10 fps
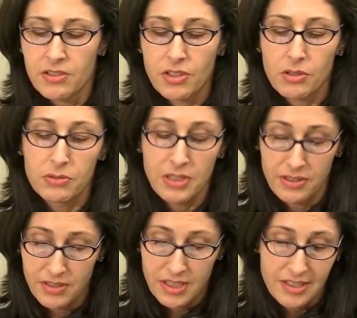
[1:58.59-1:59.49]
So
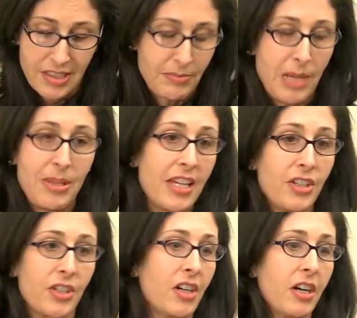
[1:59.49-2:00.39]
maybe that
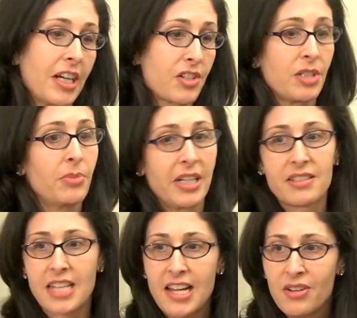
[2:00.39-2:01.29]
your car actually
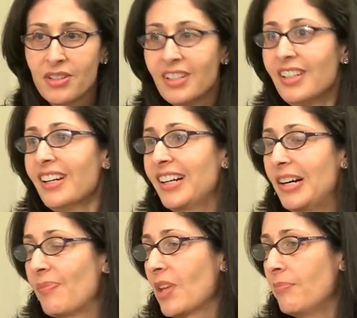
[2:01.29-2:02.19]
breaks down,
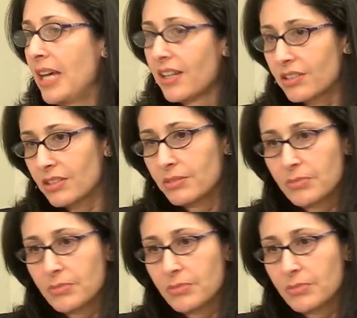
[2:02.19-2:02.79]
a medical